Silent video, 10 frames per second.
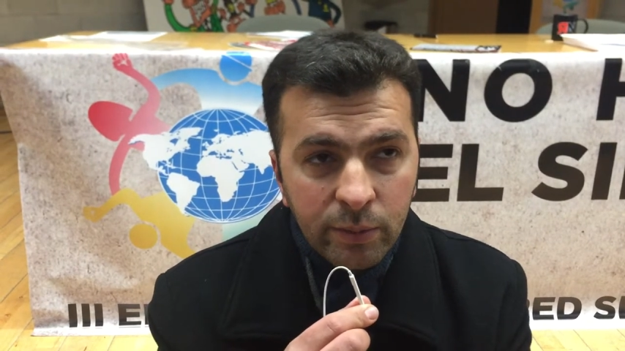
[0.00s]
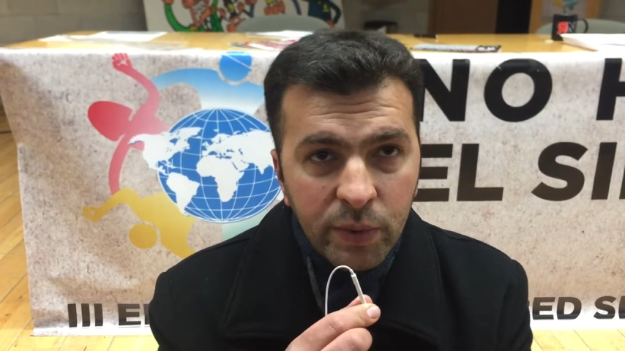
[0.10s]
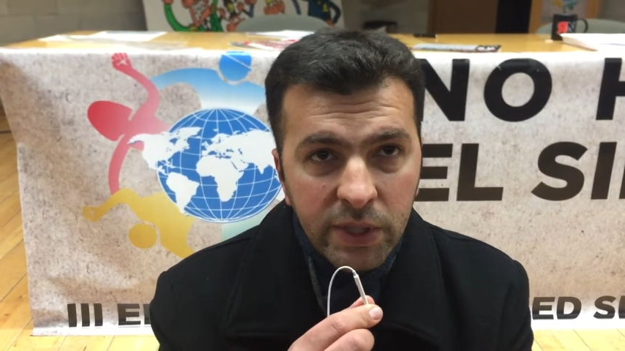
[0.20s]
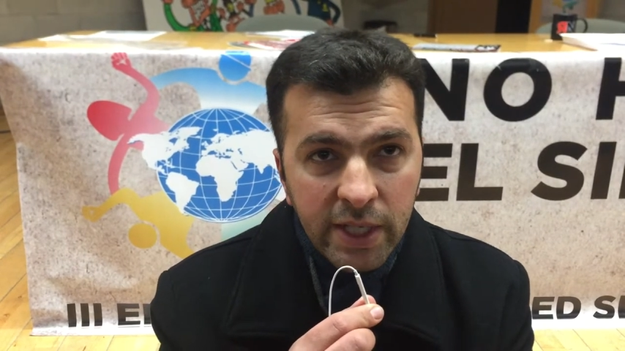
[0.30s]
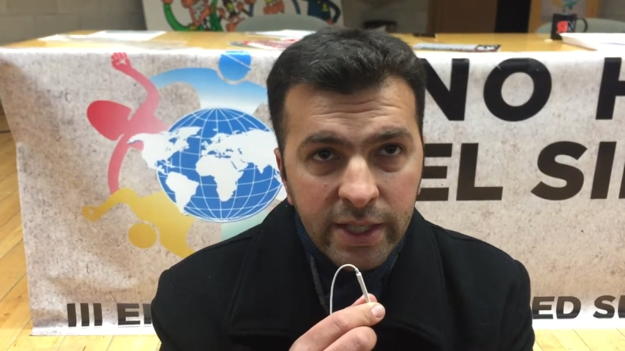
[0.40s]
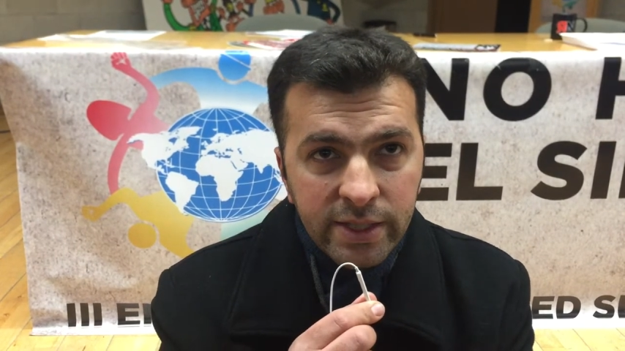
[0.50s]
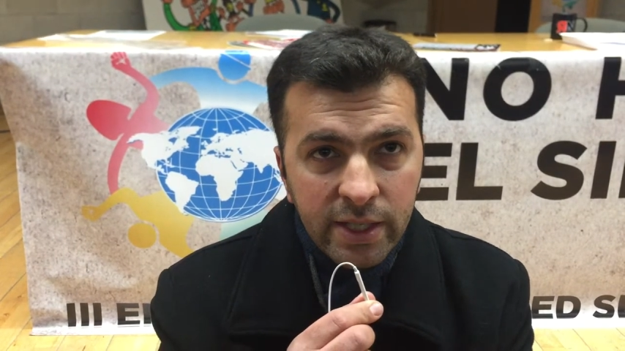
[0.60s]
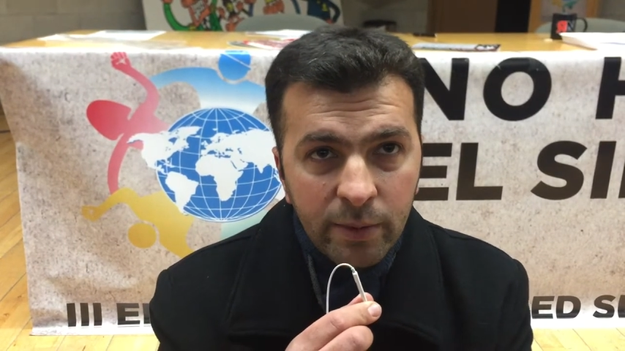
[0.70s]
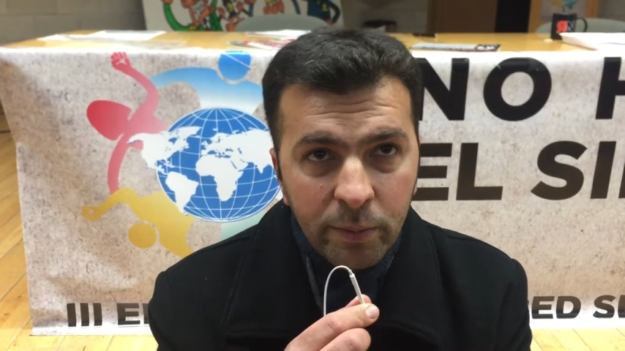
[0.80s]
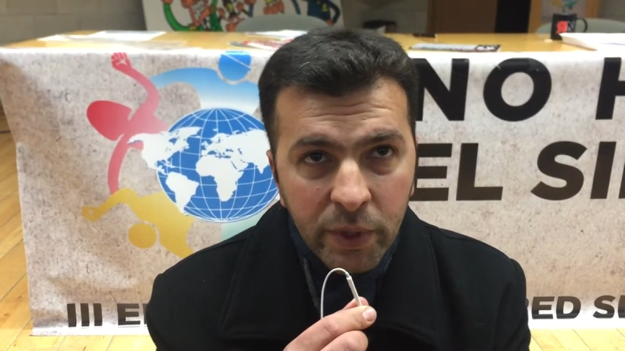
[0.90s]
BDS
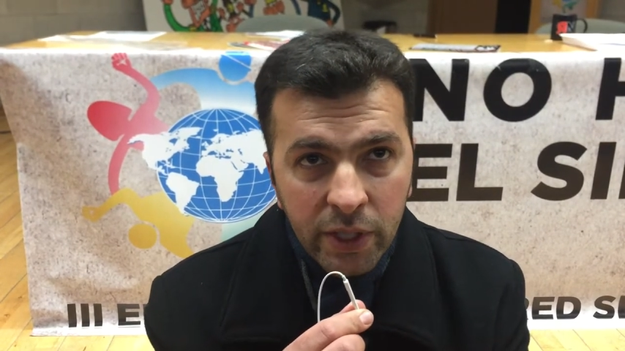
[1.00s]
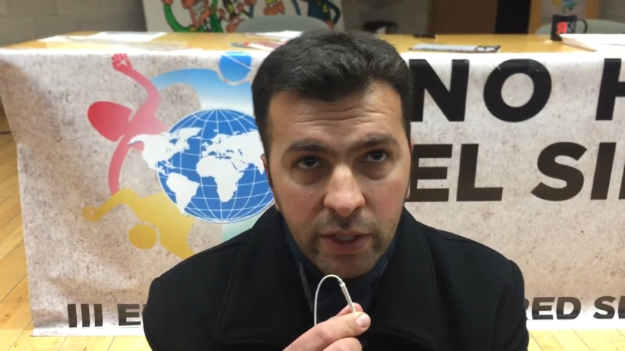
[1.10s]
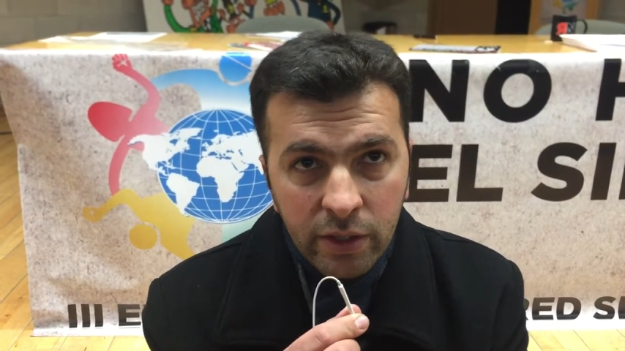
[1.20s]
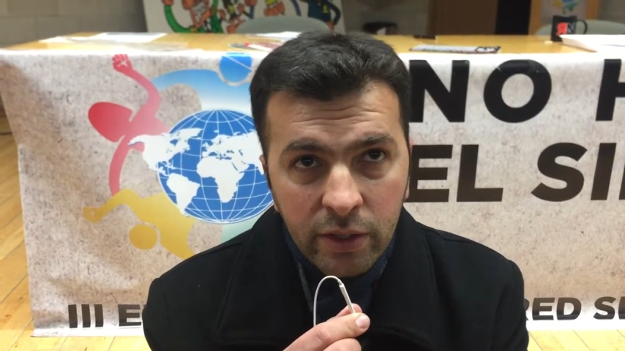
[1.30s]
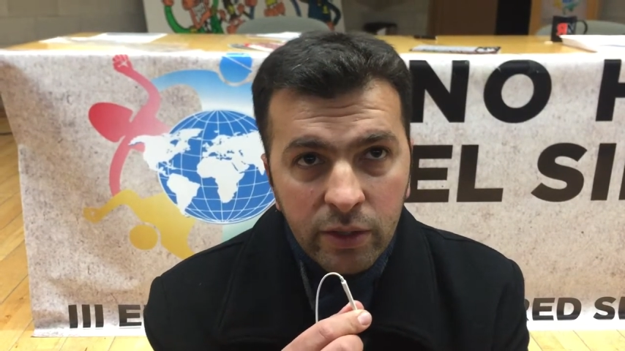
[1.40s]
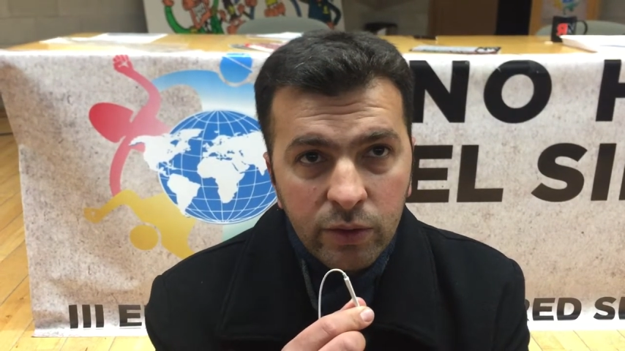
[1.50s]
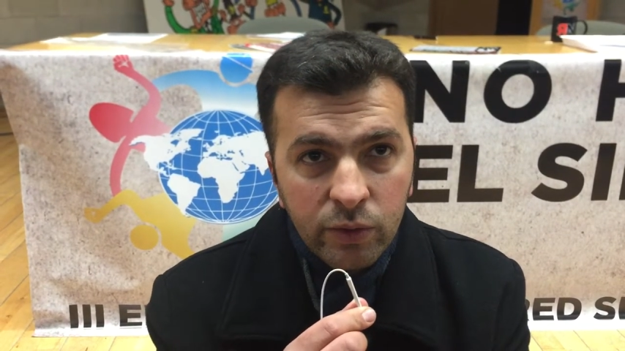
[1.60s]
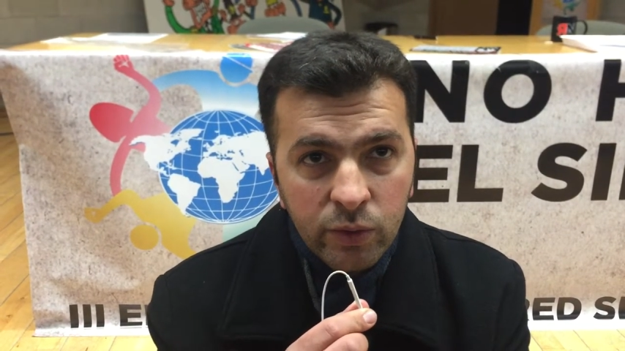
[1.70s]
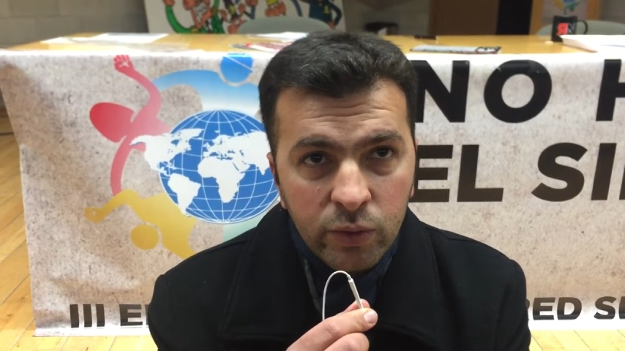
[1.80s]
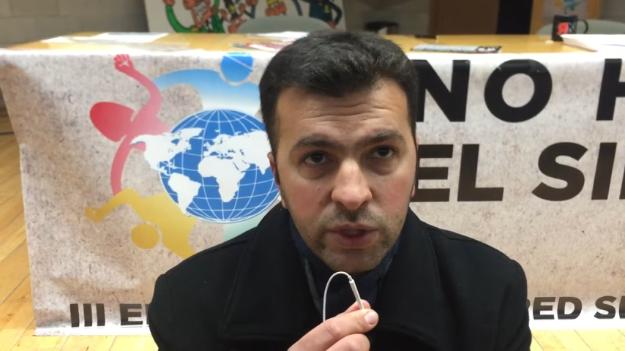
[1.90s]
campaign
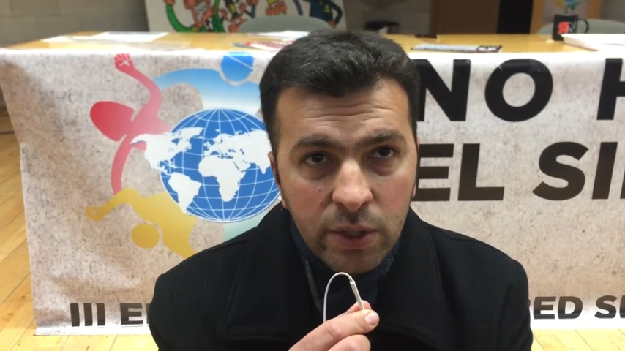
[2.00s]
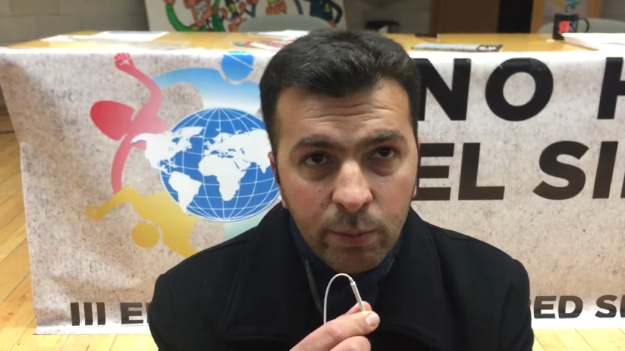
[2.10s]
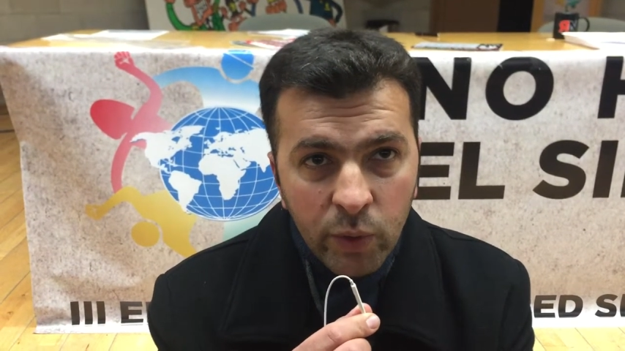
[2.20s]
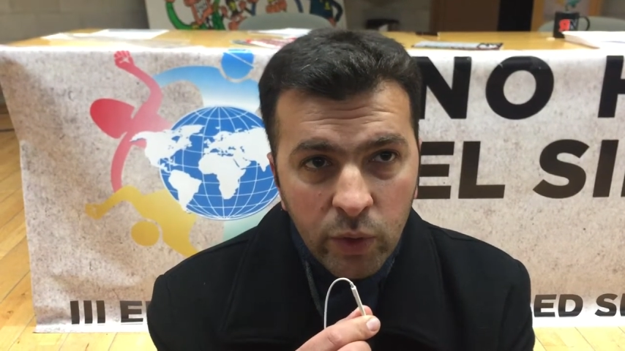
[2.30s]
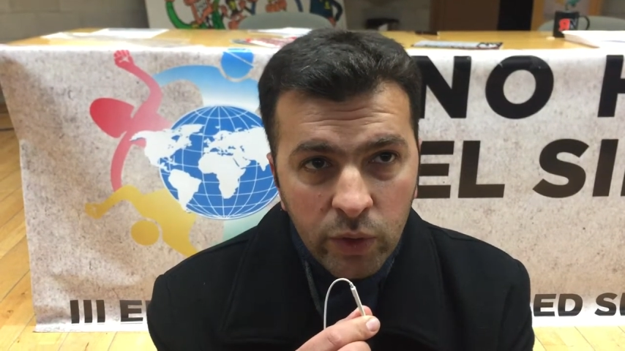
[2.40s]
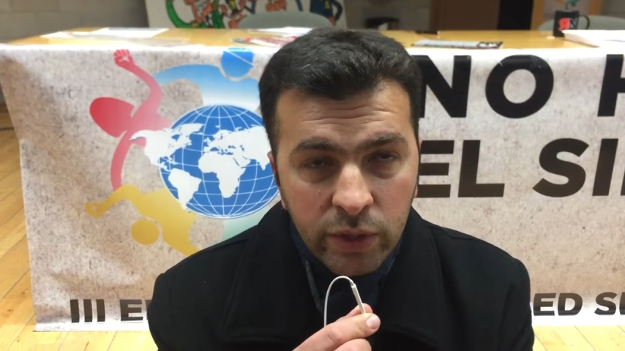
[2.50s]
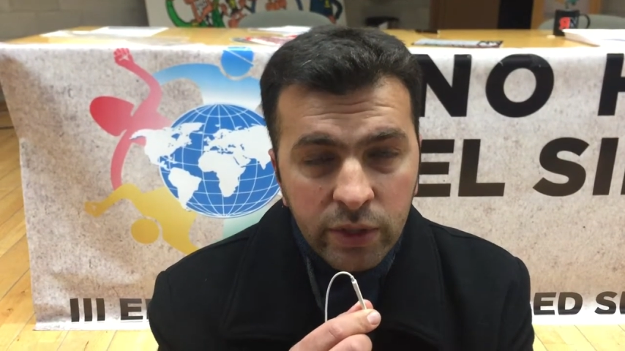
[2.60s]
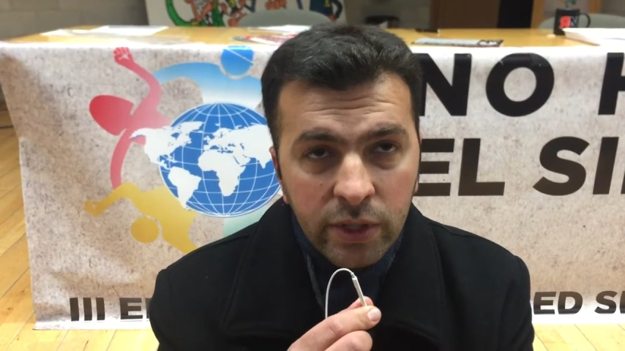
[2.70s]
to support